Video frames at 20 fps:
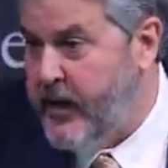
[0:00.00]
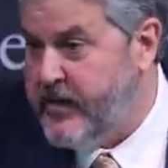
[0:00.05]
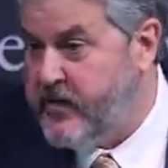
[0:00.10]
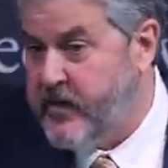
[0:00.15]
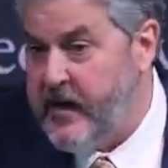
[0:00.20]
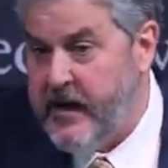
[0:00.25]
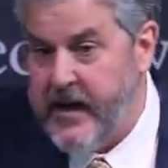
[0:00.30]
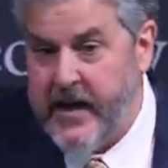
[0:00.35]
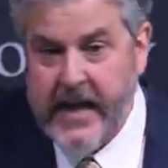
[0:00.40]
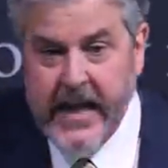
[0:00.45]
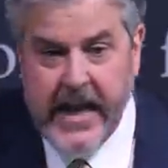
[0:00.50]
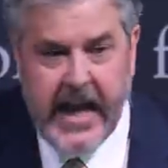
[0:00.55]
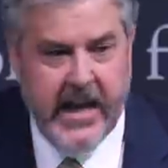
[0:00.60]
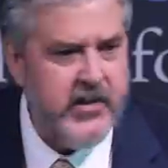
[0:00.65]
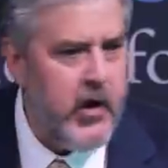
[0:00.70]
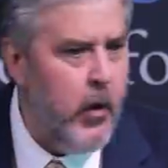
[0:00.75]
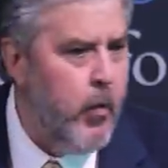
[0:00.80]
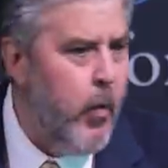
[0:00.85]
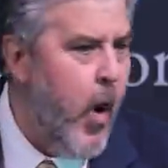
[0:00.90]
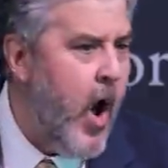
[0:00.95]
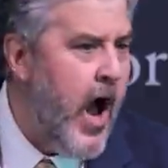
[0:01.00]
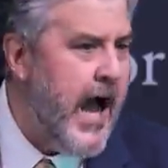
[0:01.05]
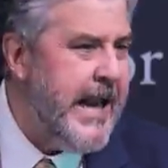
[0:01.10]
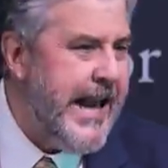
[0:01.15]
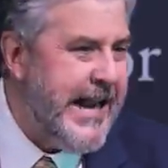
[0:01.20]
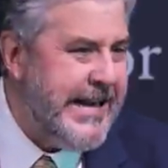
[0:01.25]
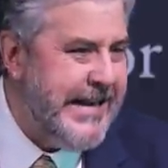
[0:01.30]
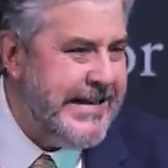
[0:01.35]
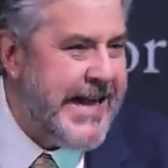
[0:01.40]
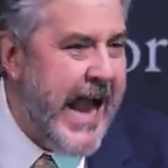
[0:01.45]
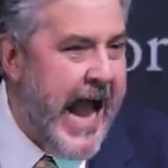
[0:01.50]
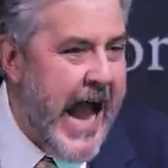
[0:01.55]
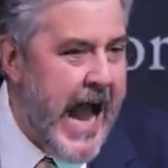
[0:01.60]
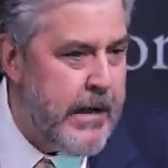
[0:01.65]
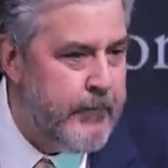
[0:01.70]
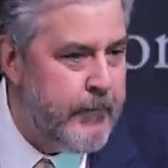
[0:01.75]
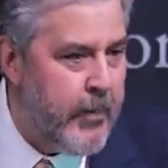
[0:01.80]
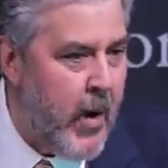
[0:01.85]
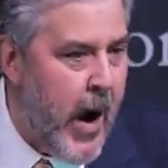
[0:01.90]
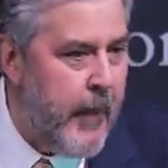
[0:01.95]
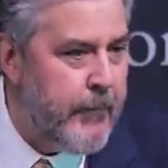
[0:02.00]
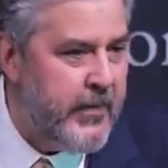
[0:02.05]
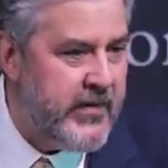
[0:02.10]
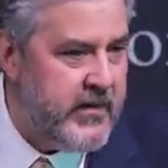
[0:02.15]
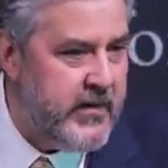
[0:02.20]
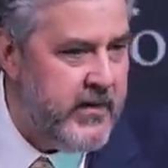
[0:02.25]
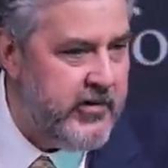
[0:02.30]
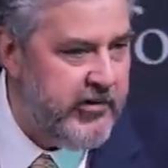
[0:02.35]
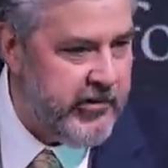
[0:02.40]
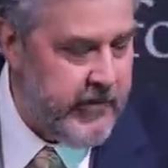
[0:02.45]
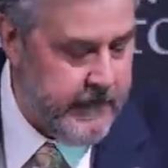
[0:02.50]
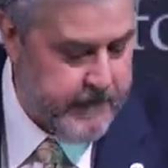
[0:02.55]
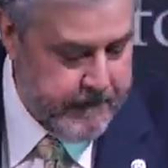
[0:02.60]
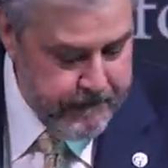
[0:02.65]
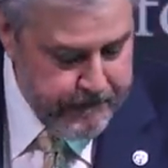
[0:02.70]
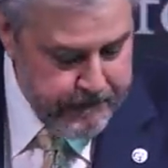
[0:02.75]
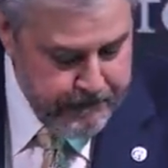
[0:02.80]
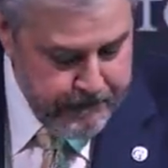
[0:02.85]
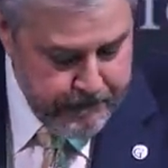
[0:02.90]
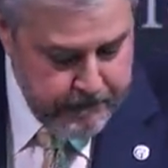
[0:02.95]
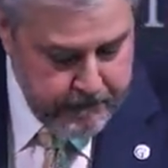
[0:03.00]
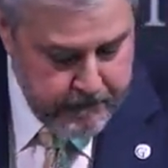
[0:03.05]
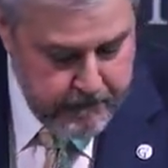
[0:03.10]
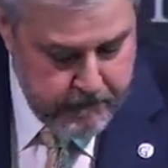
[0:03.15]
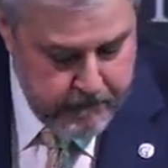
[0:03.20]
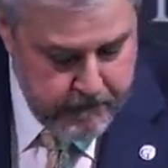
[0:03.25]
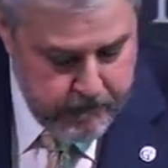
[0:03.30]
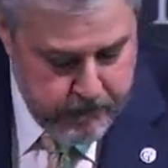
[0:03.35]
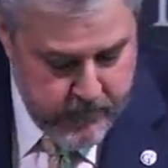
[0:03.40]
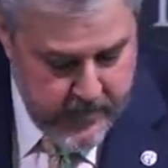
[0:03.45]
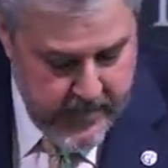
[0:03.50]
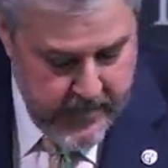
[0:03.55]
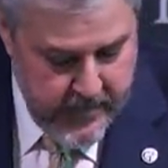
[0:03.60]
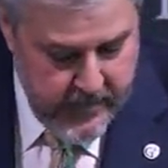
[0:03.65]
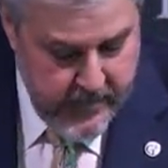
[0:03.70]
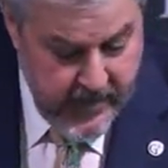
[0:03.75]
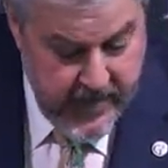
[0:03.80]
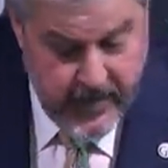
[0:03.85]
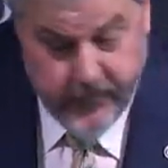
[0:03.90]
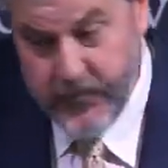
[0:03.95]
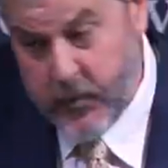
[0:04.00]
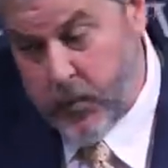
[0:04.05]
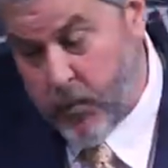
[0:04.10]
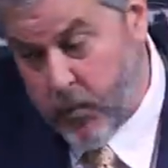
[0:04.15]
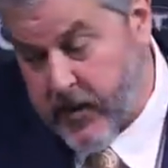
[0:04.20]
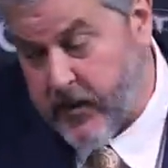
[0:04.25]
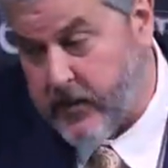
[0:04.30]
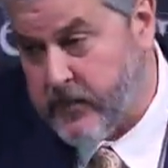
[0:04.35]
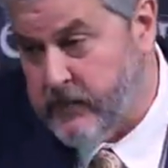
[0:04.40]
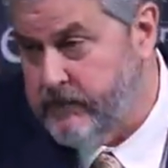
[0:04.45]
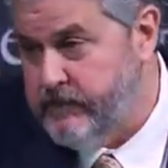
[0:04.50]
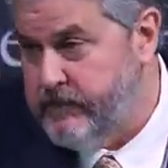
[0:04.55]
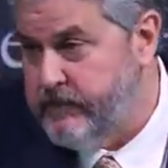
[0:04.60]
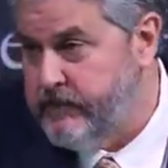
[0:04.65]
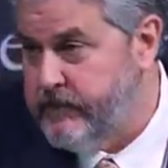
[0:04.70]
It's, it's a one at a time proposition, if you will.